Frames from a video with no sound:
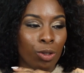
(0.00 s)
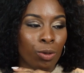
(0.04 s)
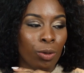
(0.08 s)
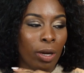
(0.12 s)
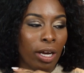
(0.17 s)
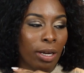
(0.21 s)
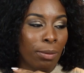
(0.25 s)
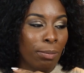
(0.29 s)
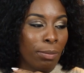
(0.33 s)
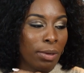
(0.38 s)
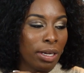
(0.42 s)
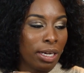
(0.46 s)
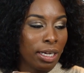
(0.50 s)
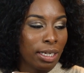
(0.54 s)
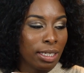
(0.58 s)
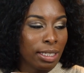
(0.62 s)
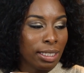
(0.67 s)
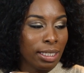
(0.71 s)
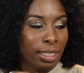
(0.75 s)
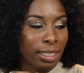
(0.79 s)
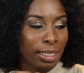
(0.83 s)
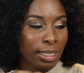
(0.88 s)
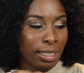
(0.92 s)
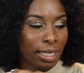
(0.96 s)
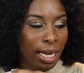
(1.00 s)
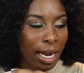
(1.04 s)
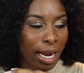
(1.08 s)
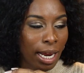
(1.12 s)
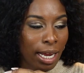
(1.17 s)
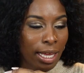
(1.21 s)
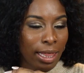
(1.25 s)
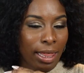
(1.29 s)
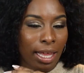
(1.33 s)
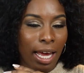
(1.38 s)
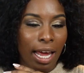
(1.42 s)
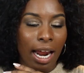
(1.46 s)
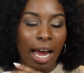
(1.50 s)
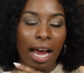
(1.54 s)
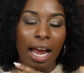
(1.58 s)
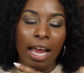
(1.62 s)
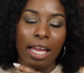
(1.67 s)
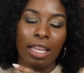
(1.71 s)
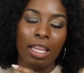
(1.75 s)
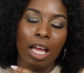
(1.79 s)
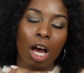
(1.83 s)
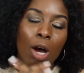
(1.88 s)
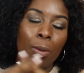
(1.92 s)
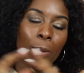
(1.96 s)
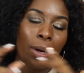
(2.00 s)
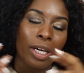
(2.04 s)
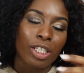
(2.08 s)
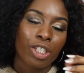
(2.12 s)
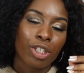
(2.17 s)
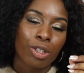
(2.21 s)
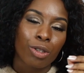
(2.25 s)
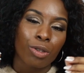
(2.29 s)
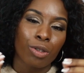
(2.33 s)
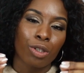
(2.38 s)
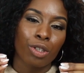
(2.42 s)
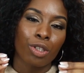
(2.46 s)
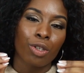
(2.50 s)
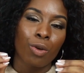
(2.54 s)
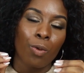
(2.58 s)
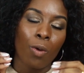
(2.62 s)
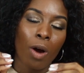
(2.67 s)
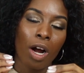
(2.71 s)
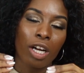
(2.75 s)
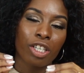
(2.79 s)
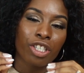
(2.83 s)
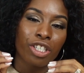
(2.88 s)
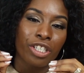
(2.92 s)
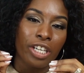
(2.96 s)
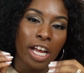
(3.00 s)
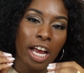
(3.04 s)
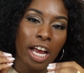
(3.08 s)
to admittedly say that I allow my children to watch